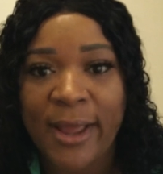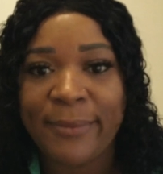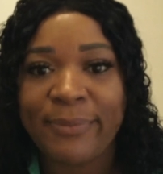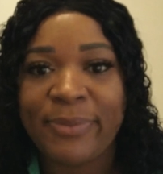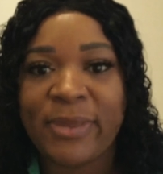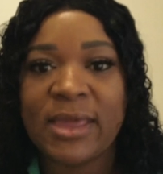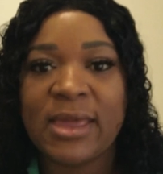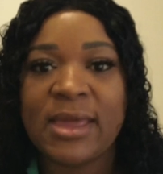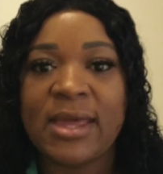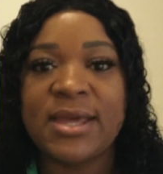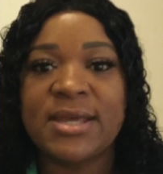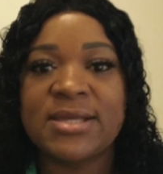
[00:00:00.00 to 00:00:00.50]

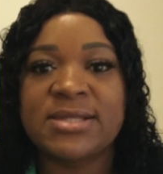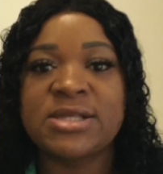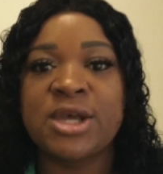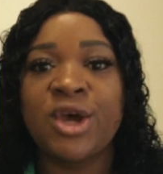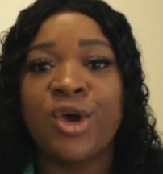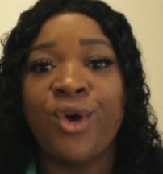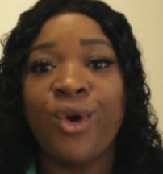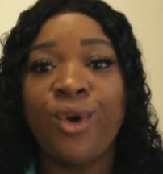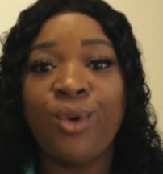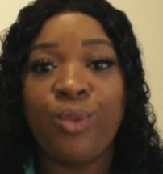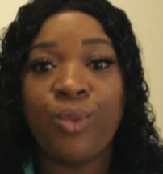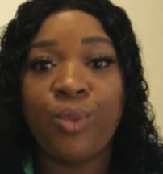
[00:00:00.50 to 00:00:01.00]
Because
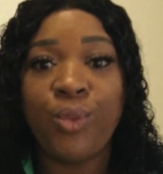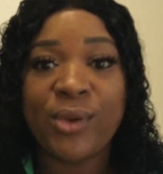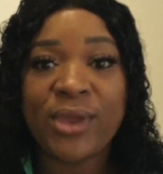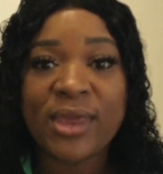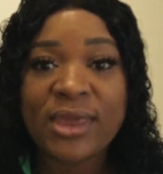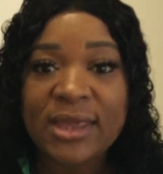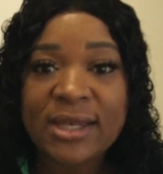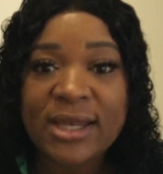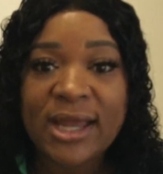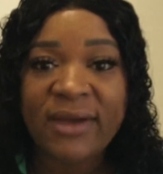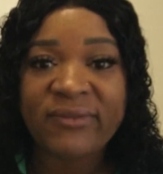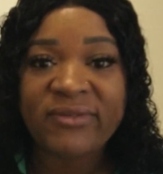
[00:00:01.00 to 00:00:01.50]
we
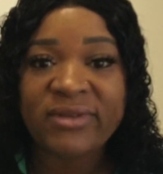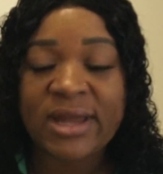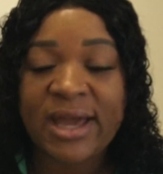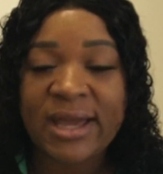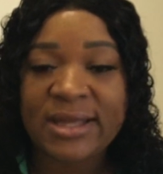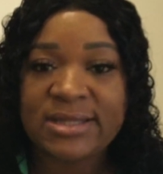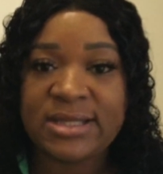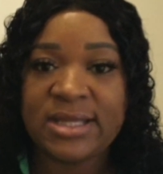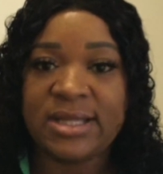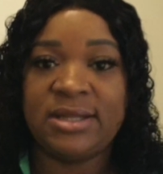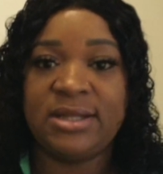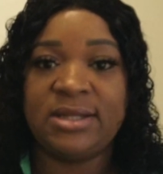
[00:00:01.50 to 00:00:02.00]
can have an
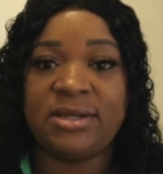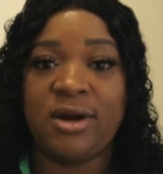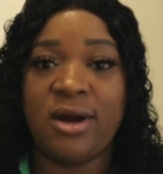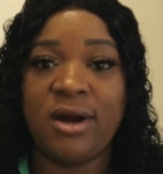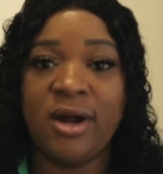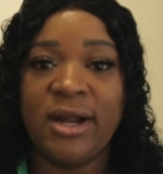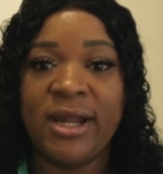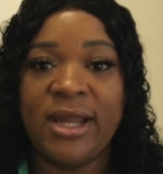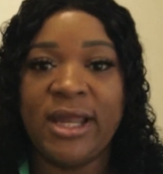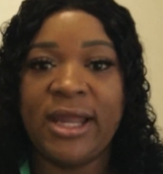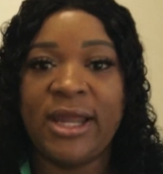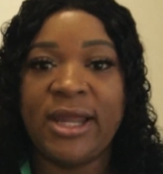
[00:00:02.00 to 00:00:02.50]
ideal in our
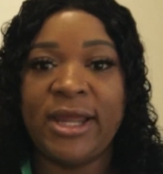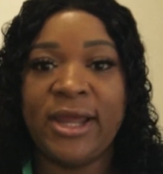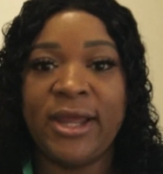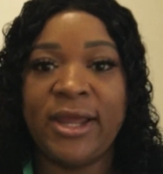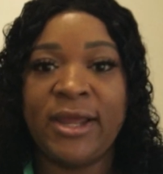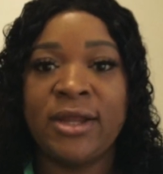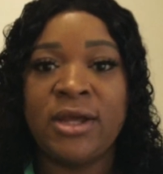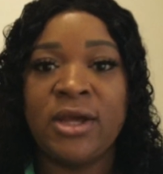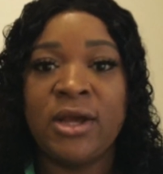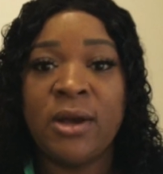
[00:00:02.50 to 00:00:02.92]
head,